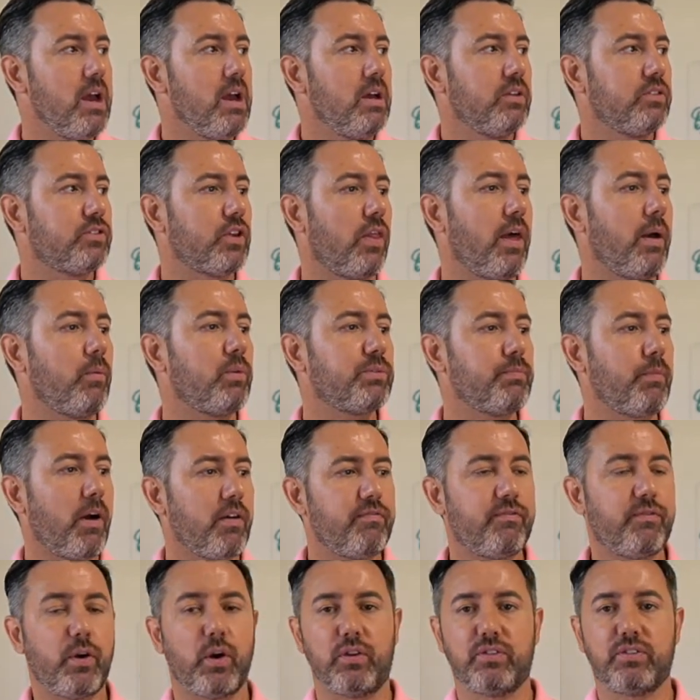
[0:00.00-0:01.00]
So that was my
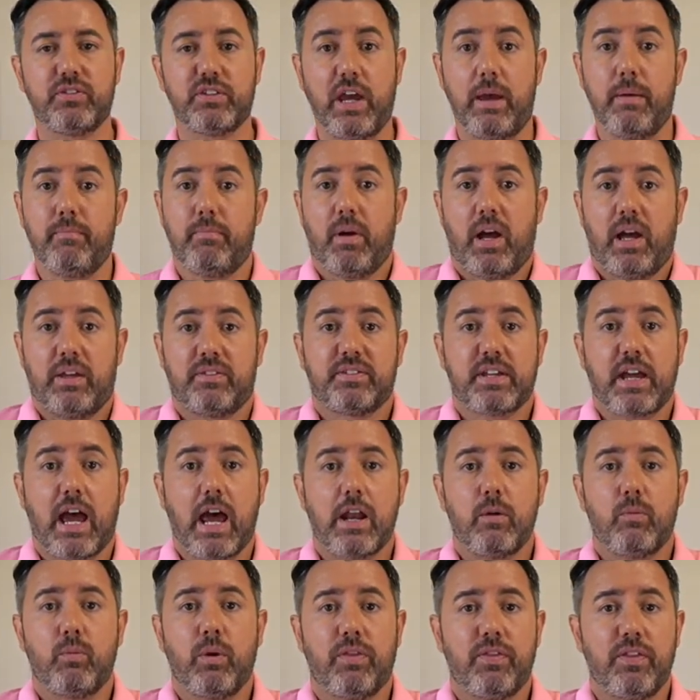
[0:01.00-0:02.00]
first step. I
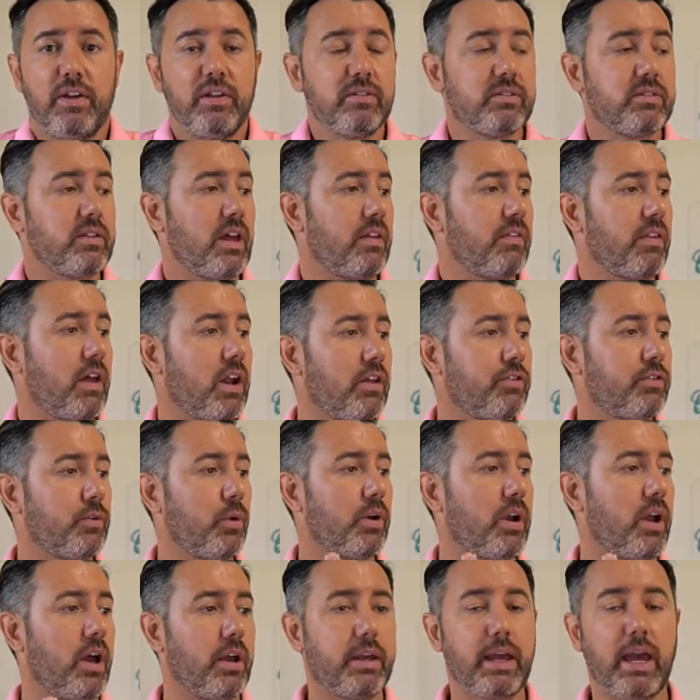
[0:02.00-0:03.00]
started with this and then I
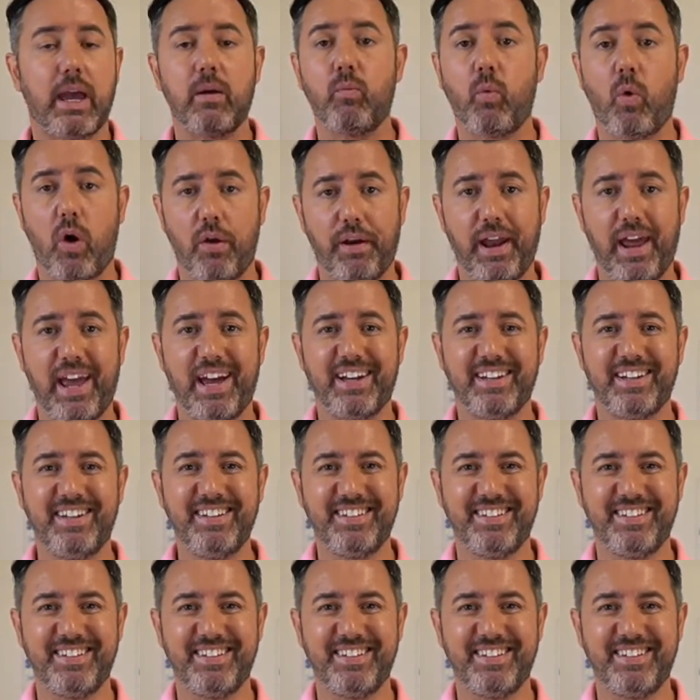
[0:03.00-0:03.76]
thought, okay, what now?